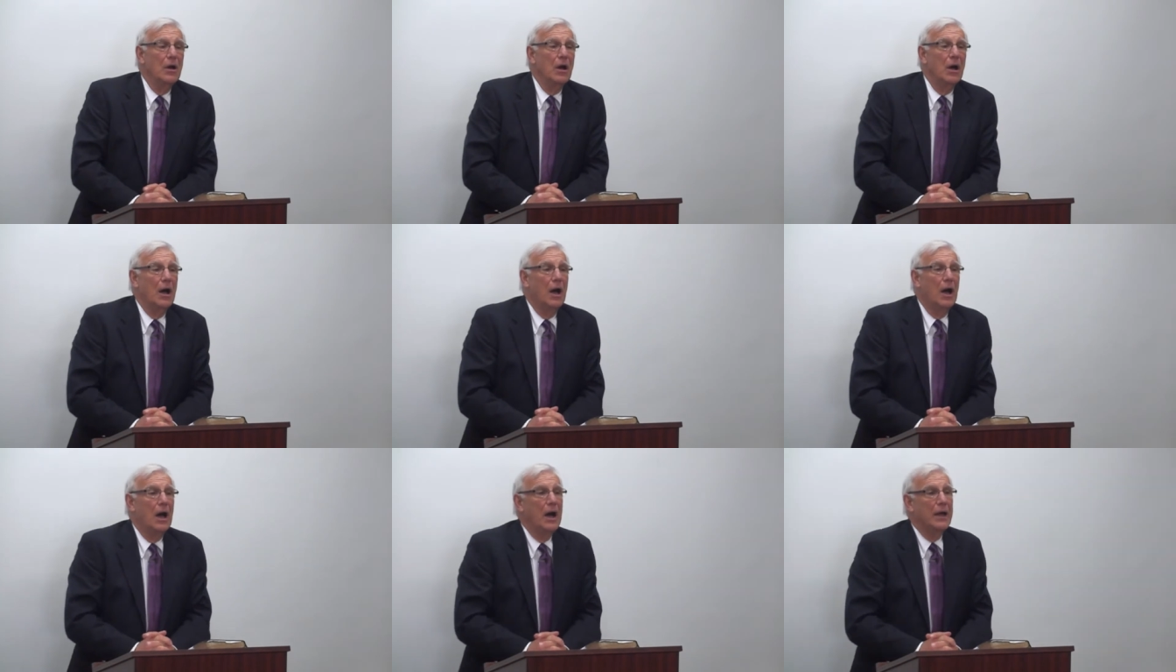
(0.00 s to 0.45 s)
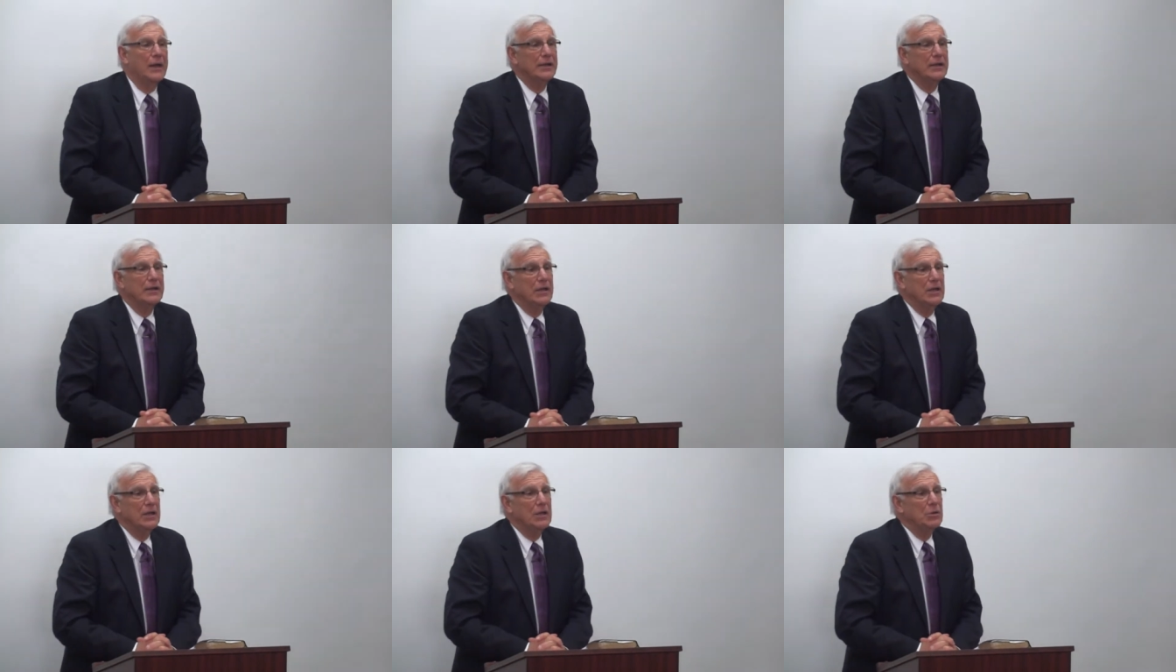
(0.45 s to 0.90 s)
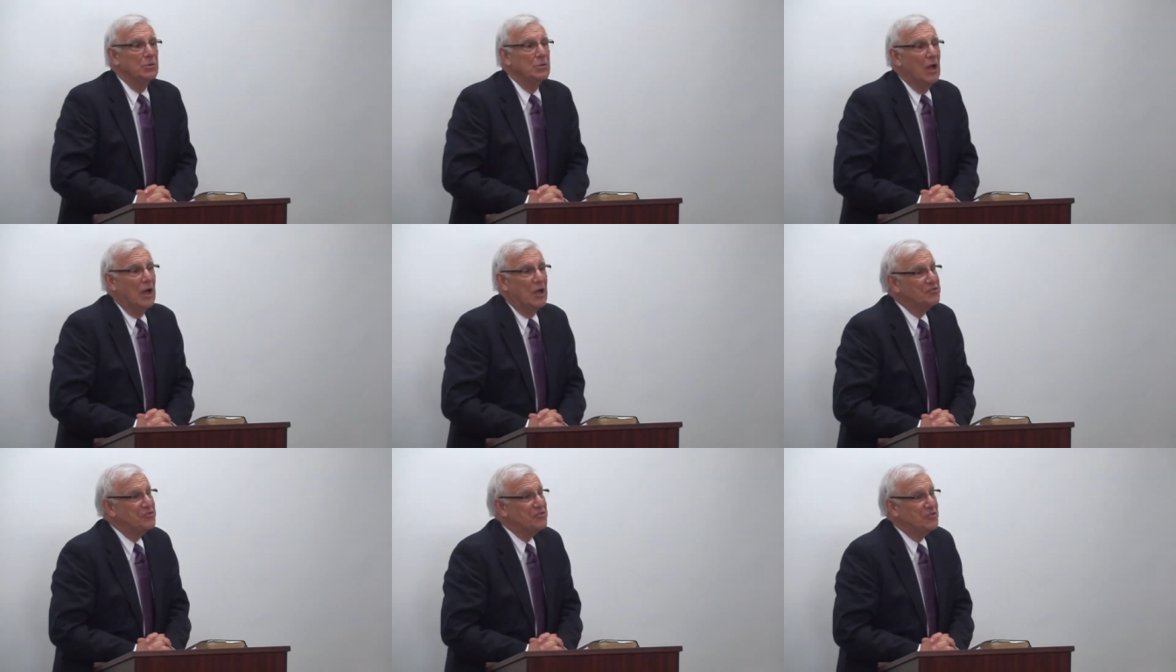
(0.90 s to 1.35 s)
uh, in
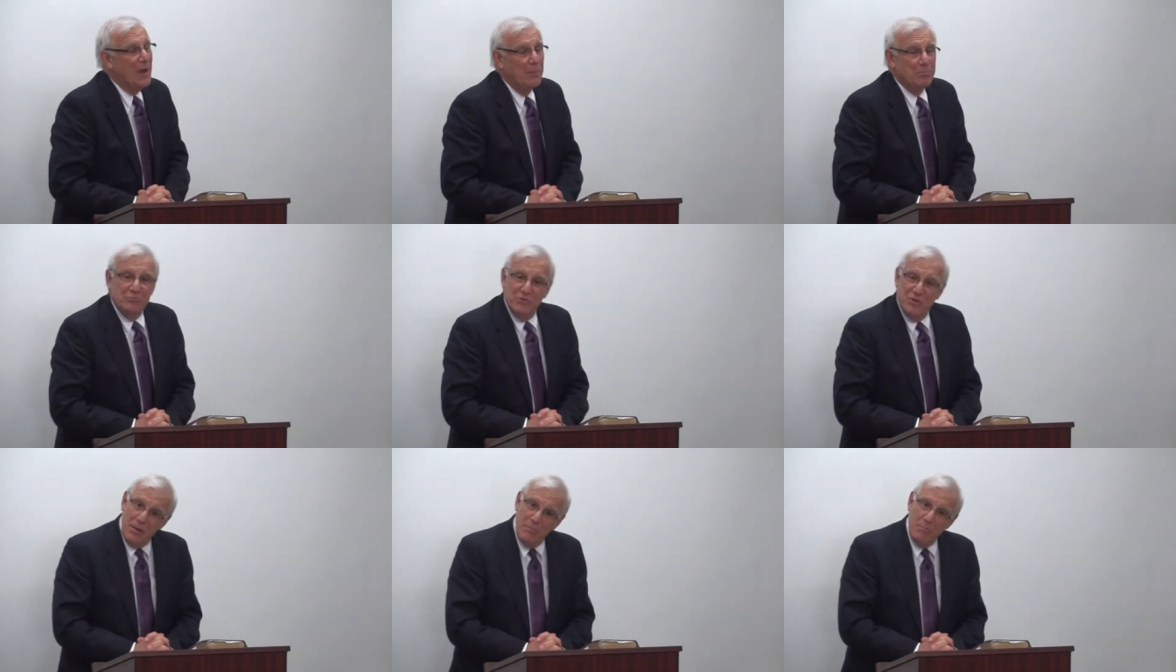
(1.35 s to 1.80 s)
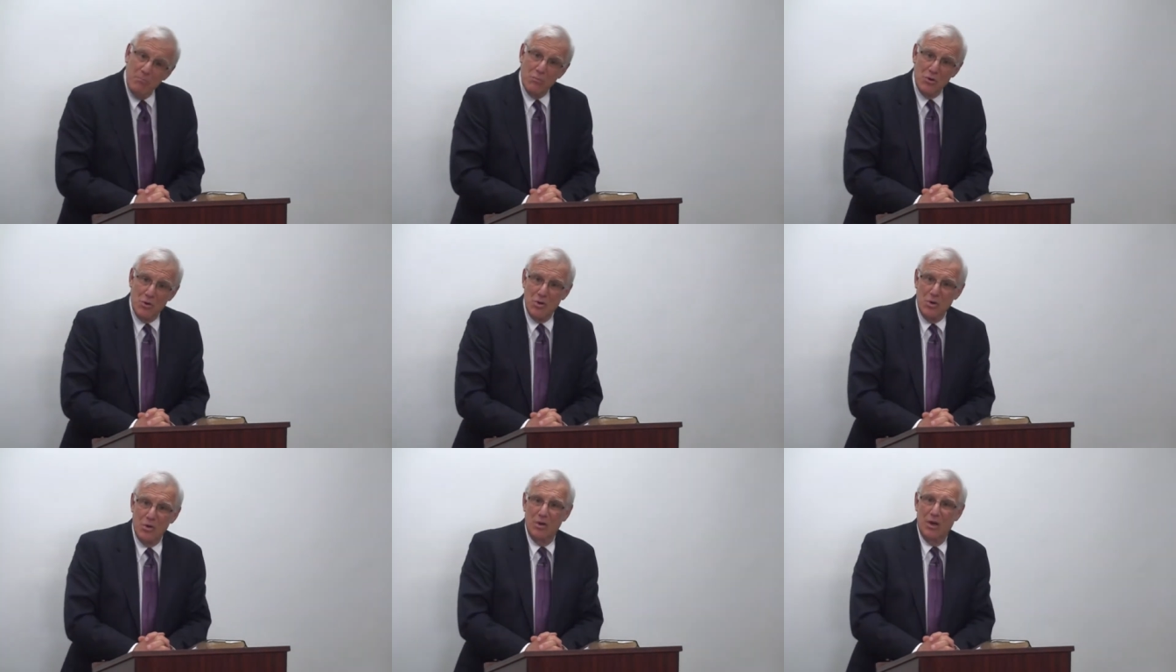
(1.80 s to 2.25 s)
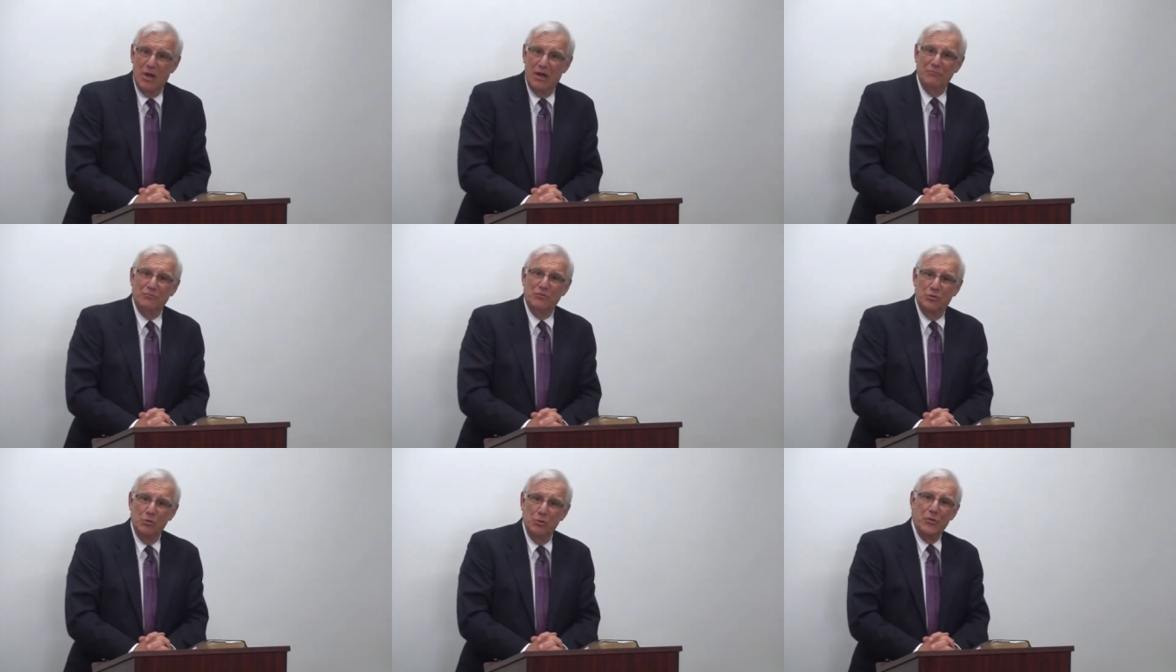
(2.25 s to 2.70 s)
uh, September
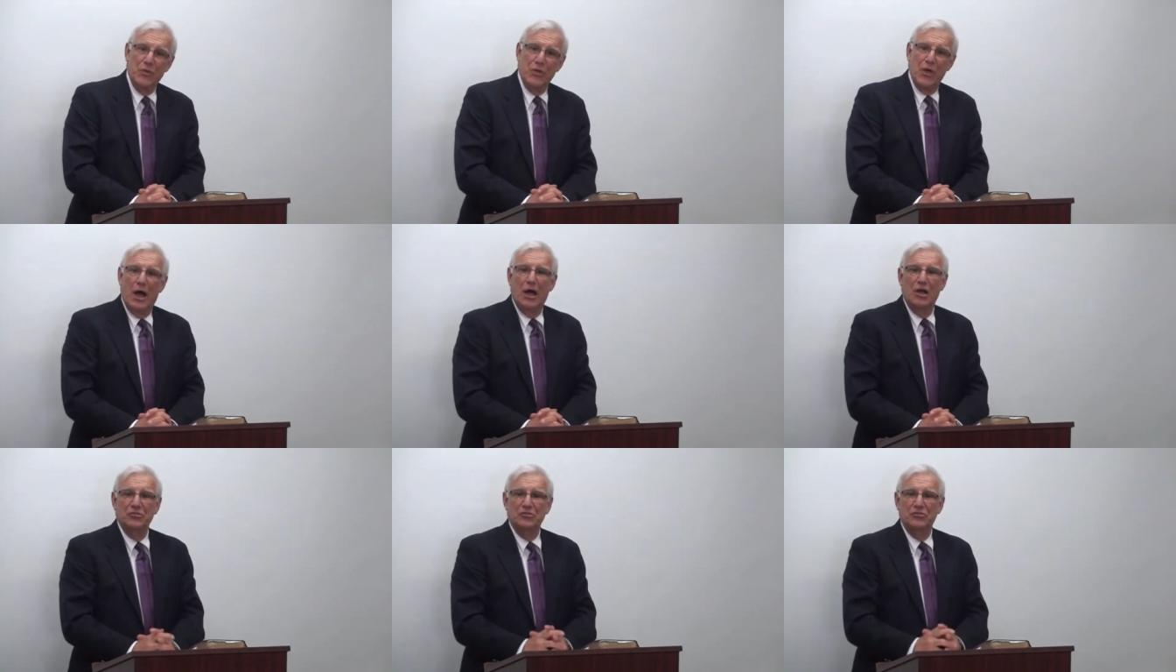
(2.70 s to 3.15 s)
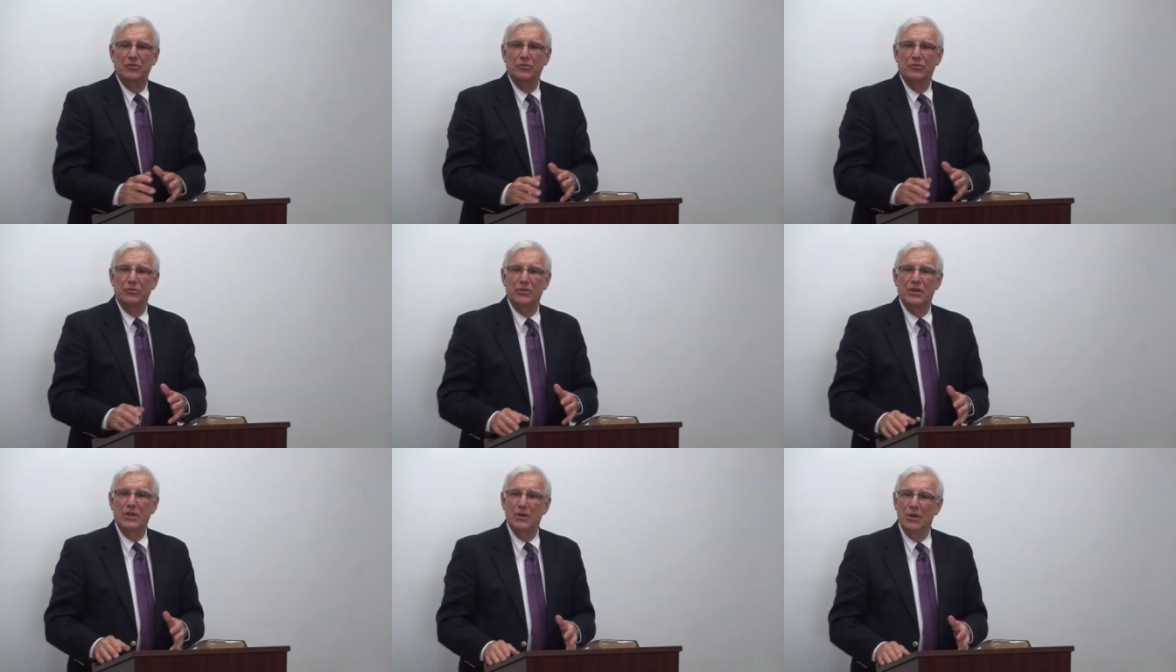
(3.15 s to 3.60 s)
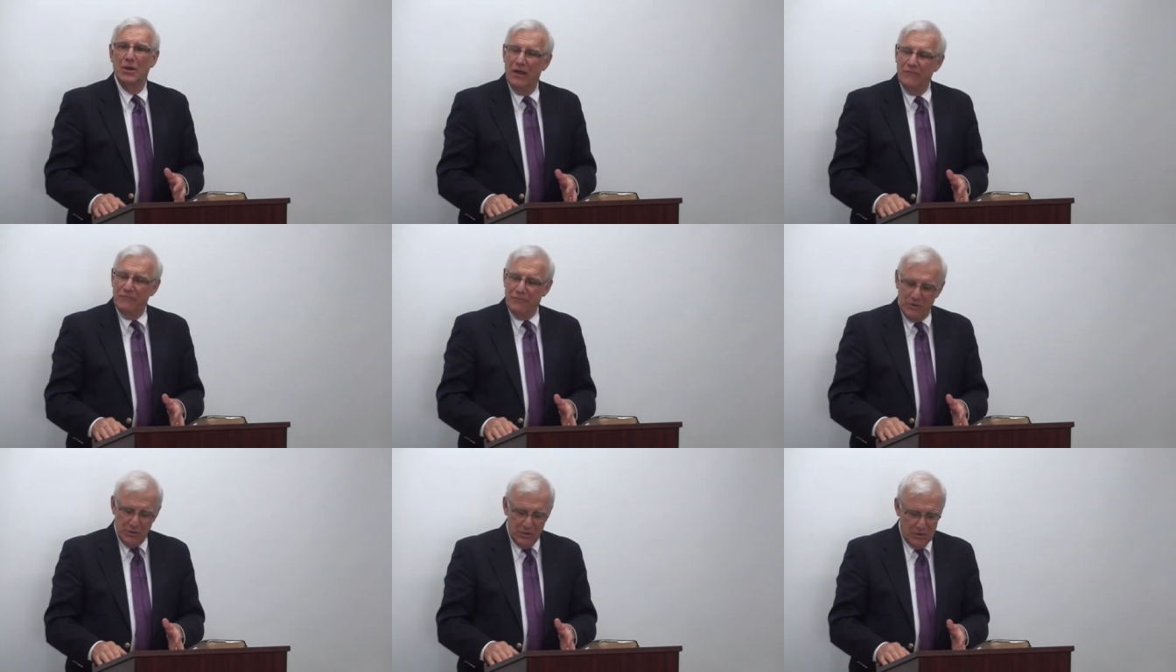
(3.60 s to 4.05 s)
of
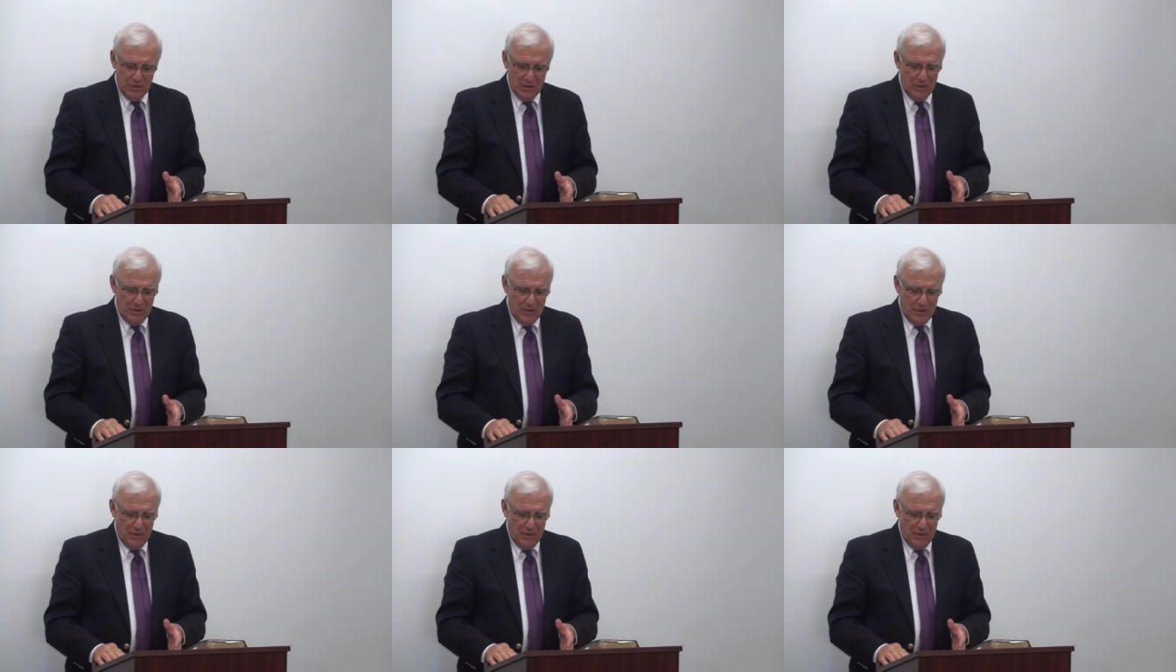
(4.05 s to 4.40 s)
2011